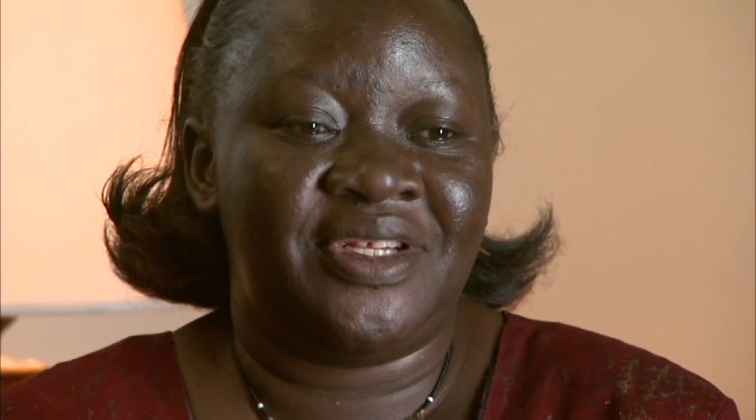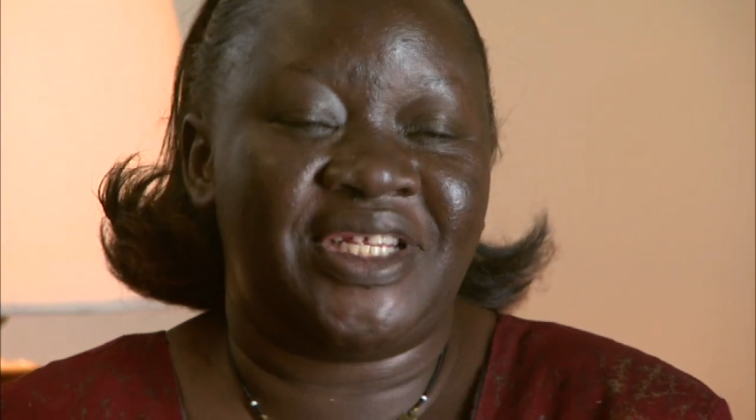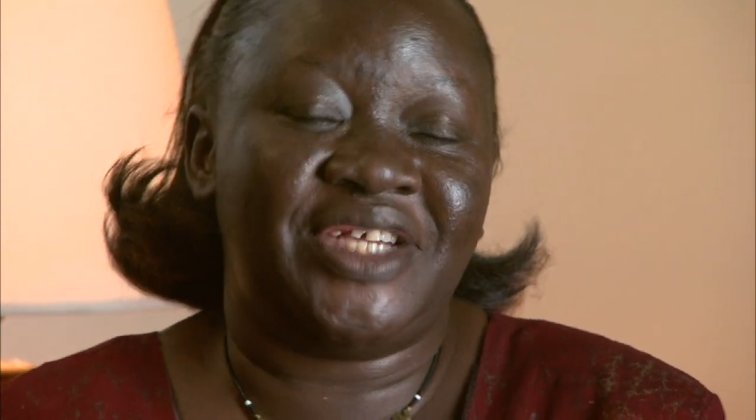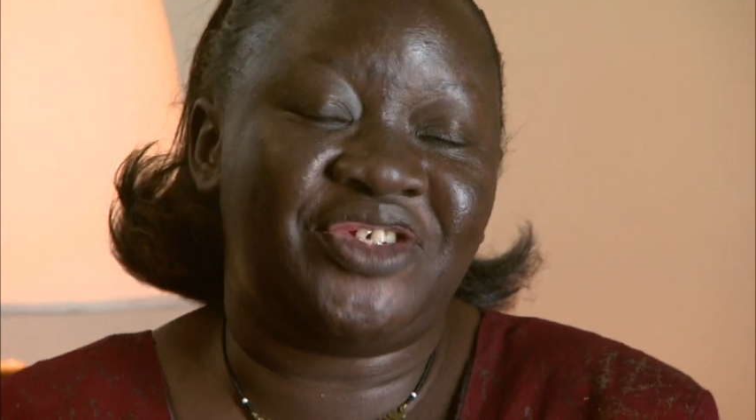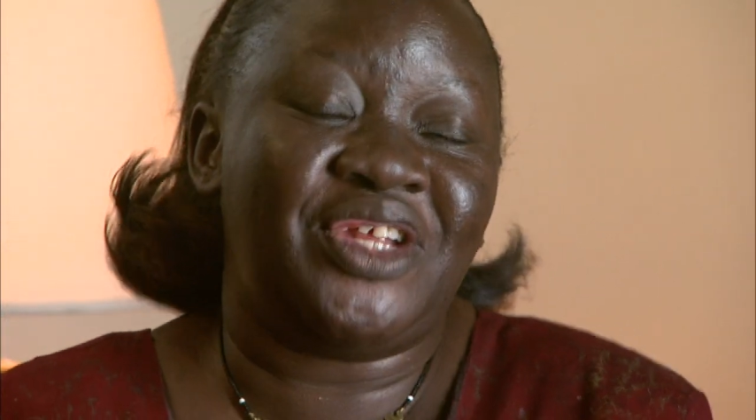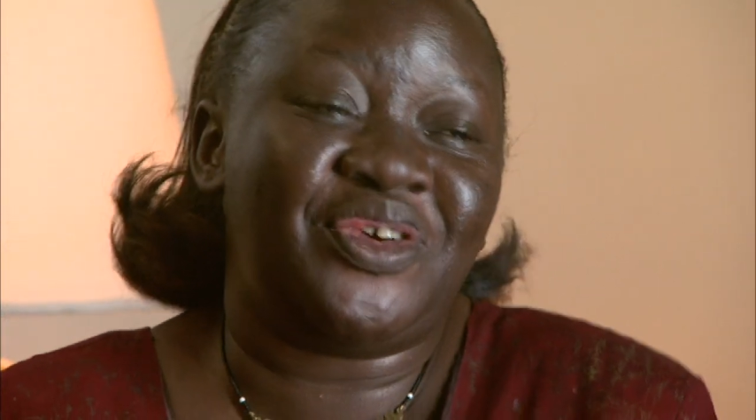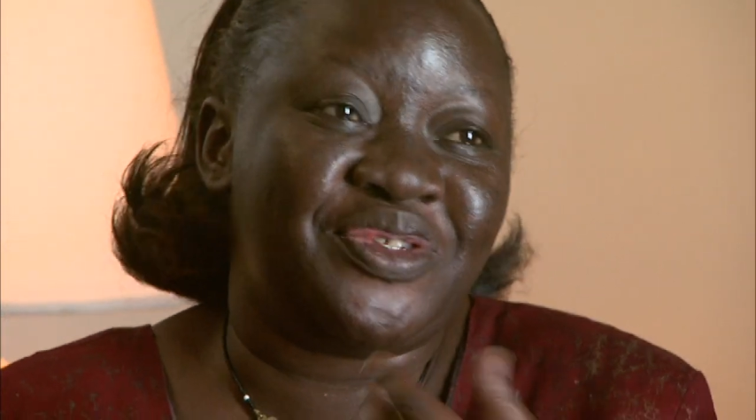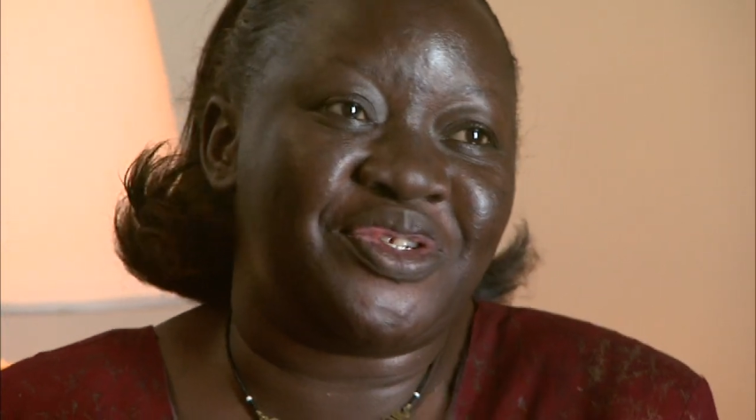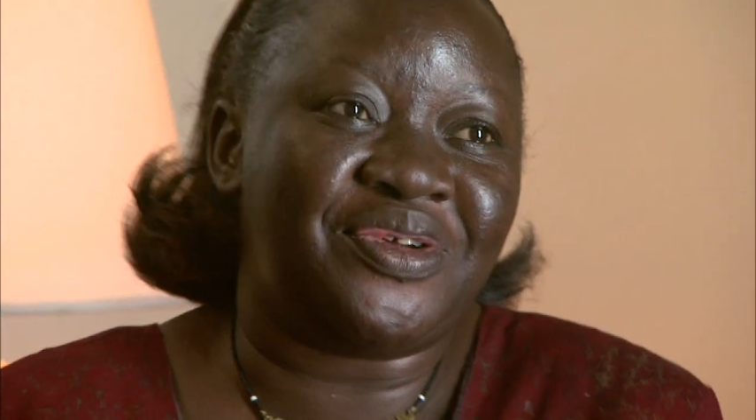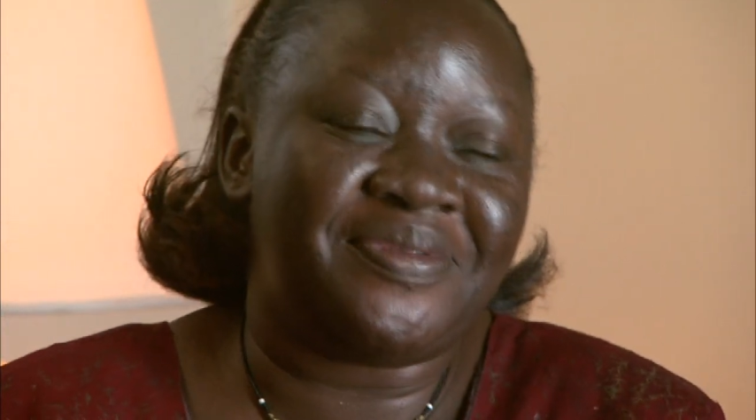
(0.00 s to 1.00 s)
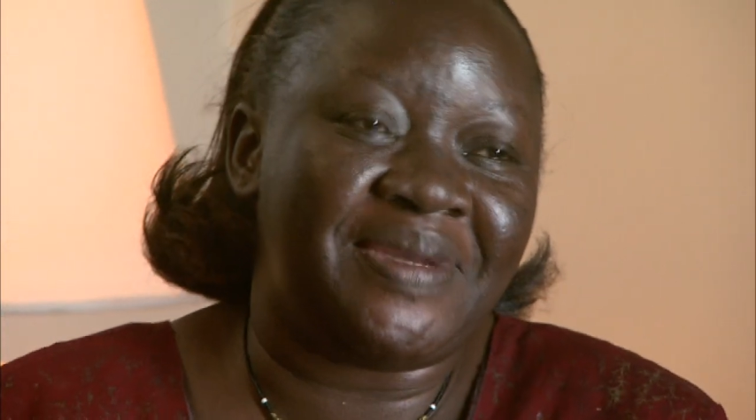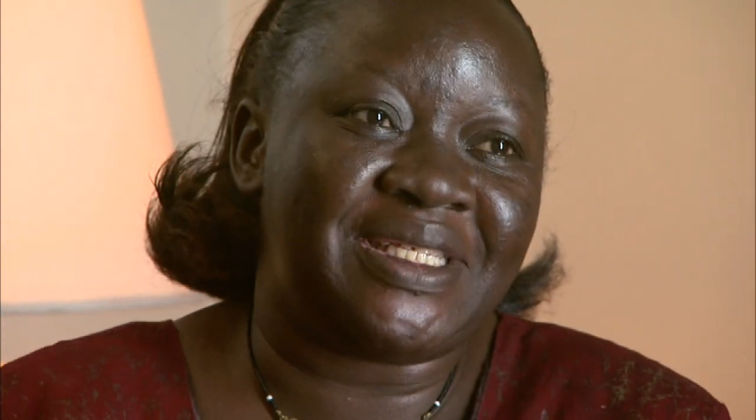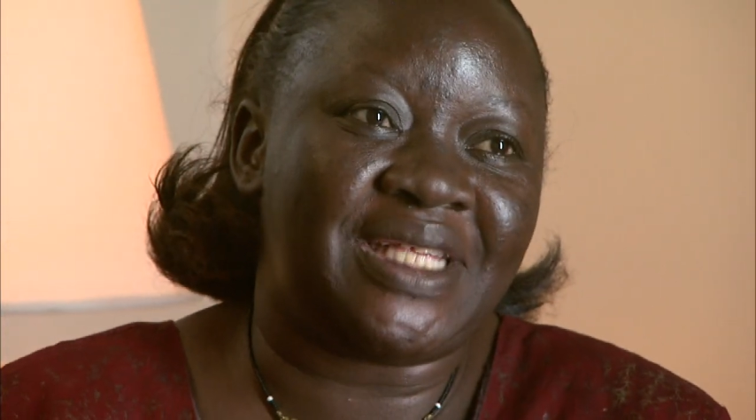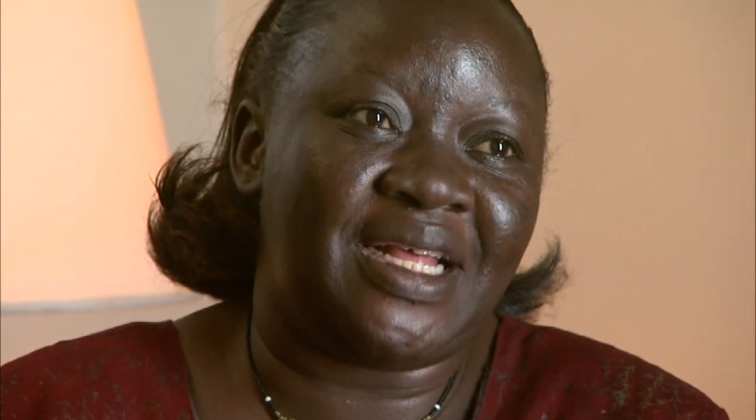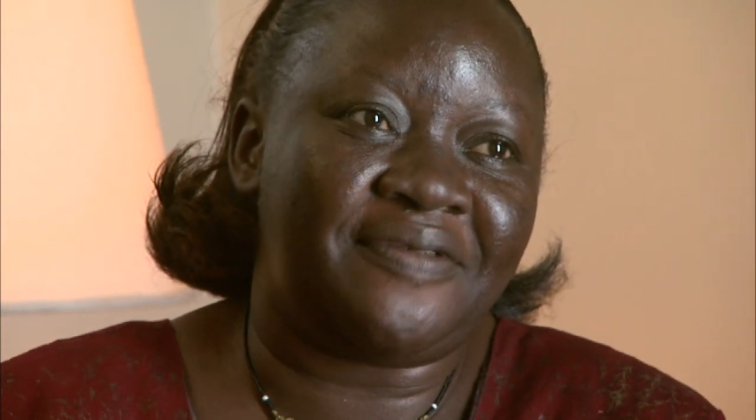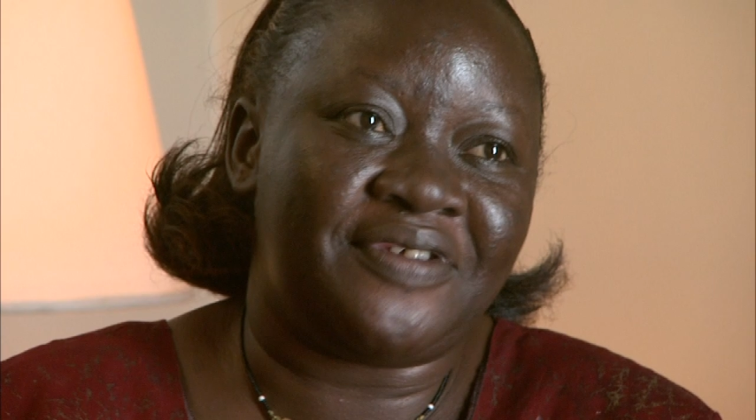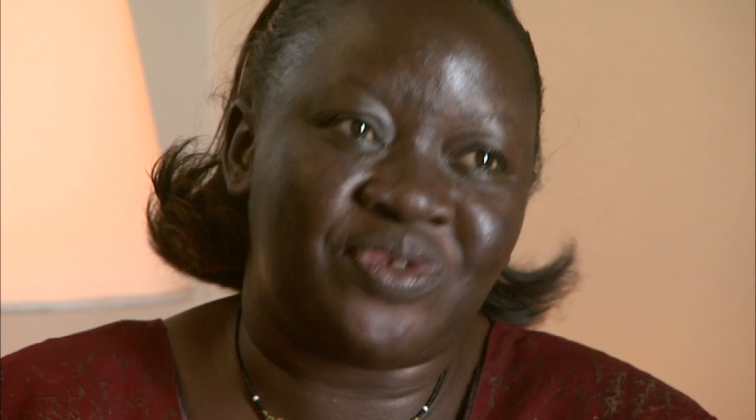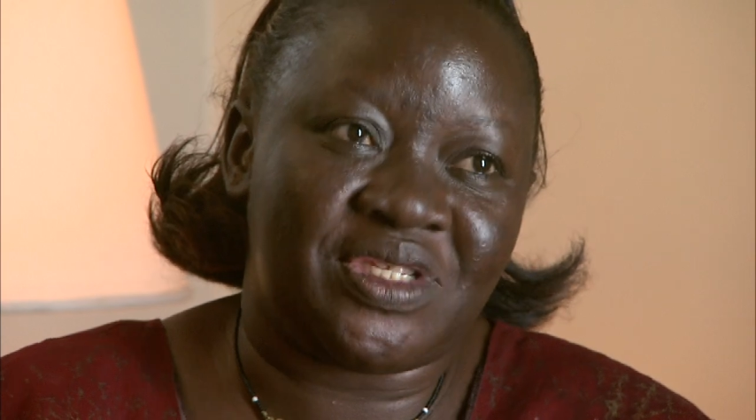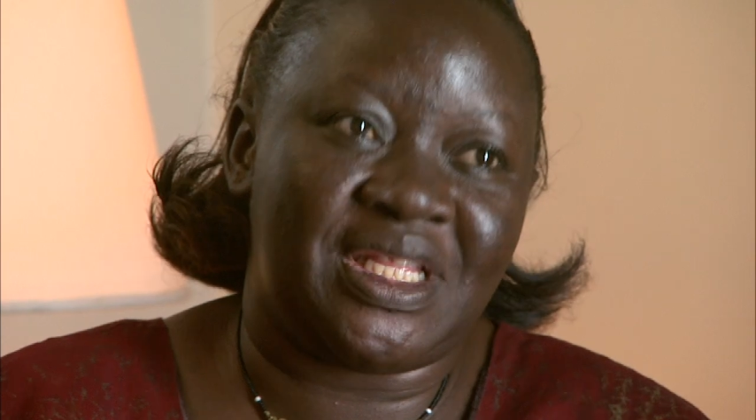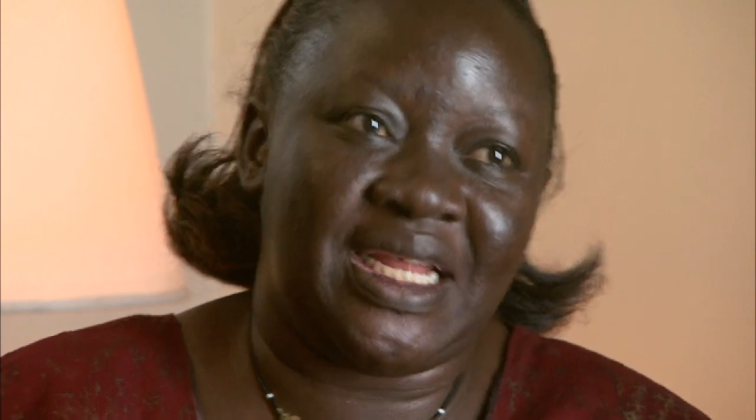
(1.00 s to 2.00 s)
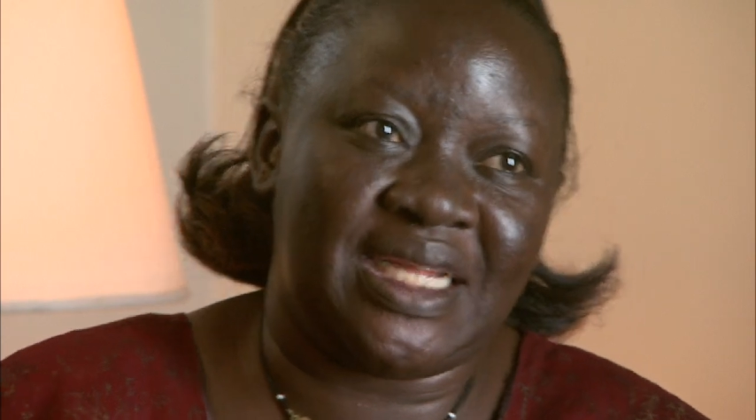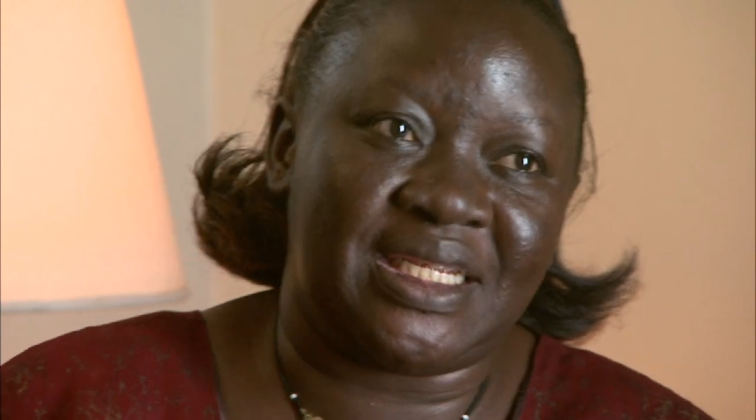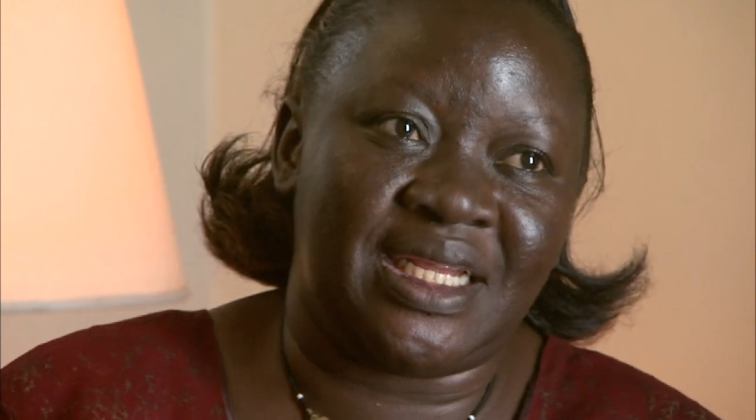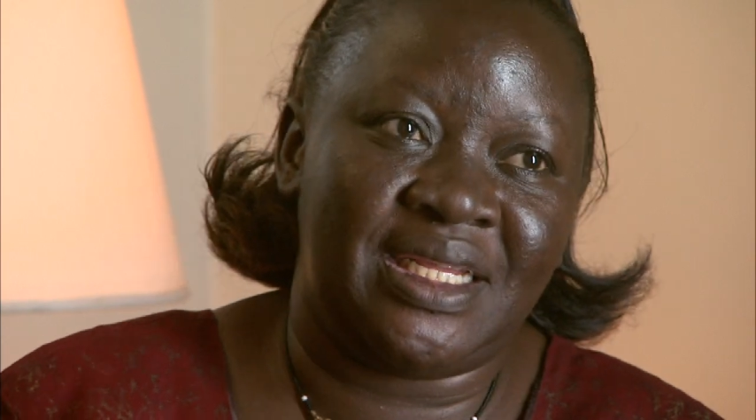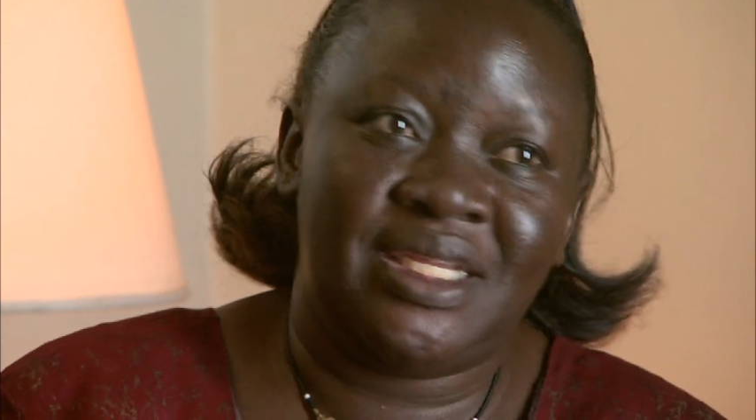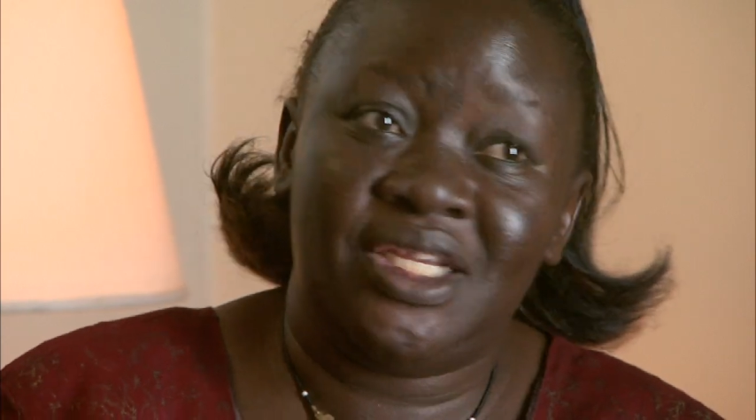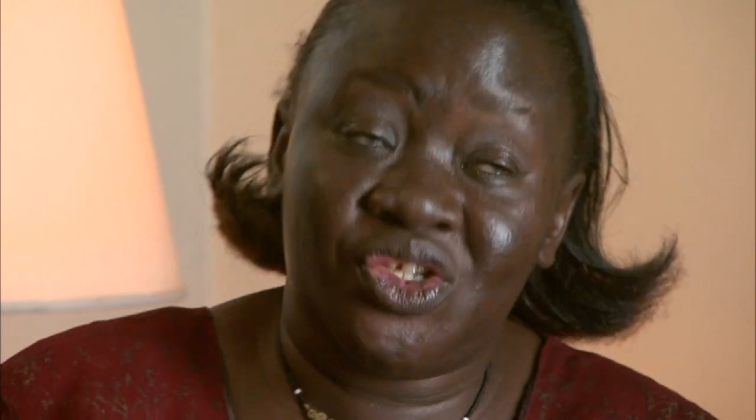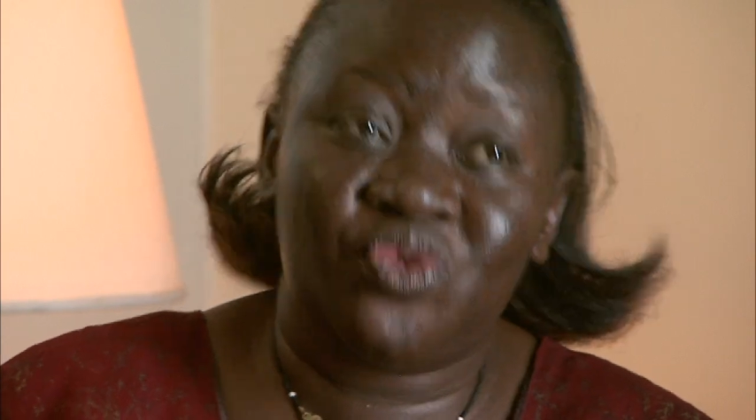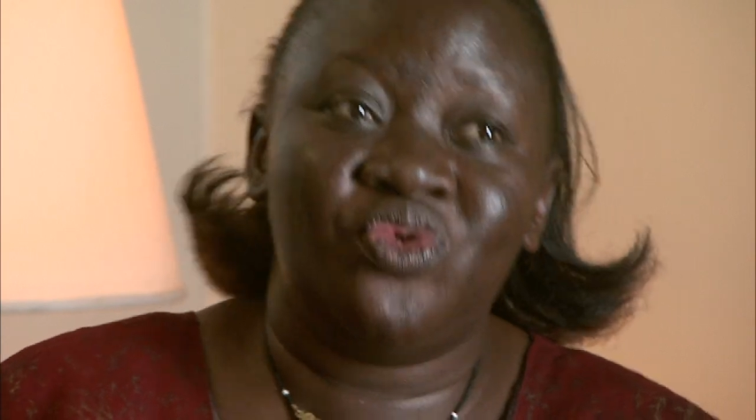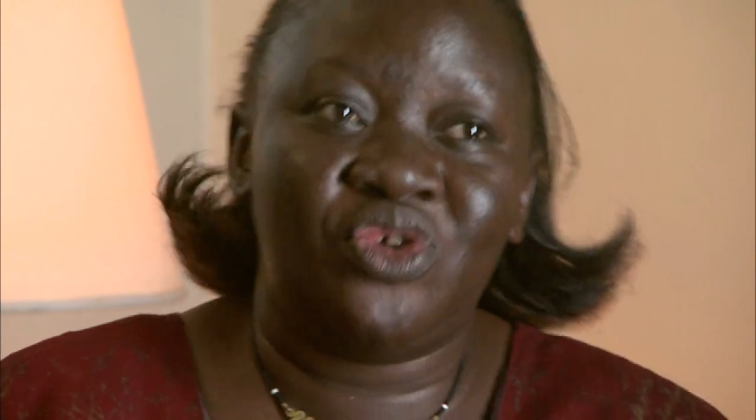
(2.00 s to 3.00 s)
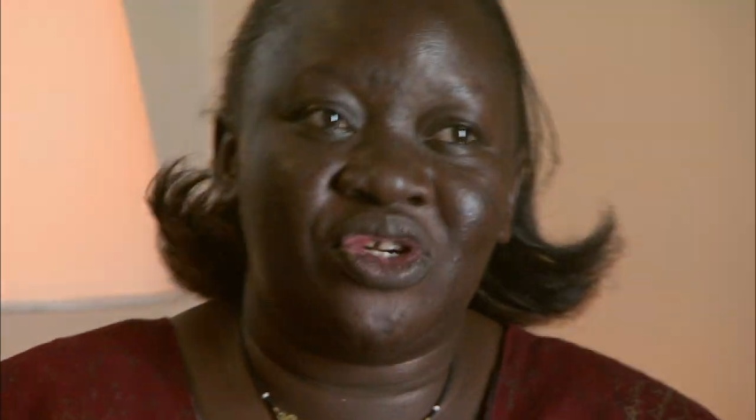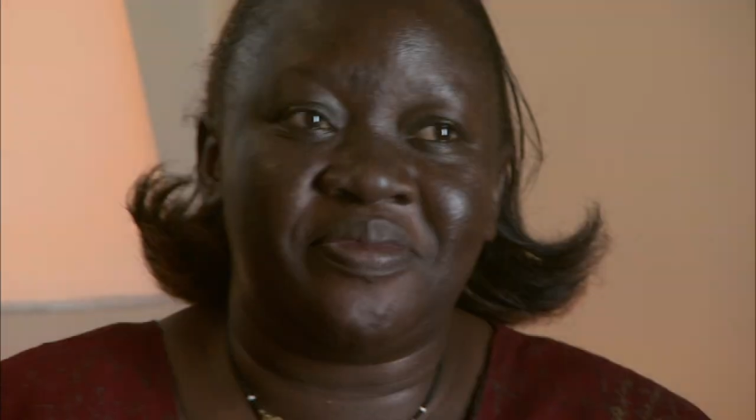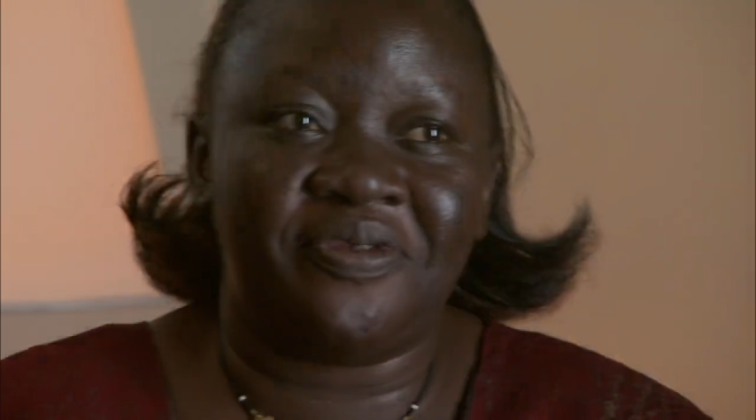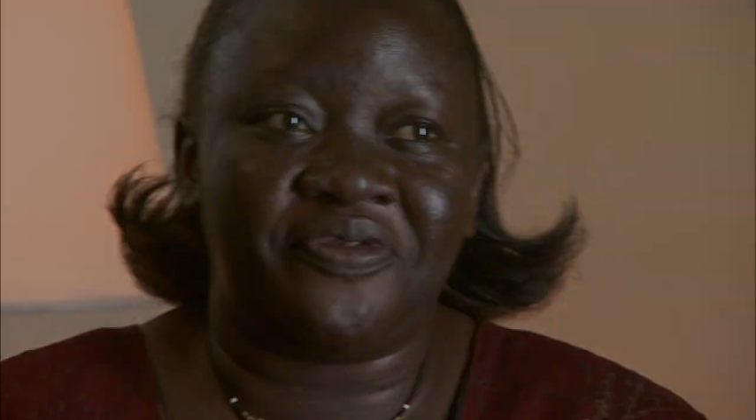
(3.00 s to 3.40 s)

So I actually consoled myself, it was the latter. It could not be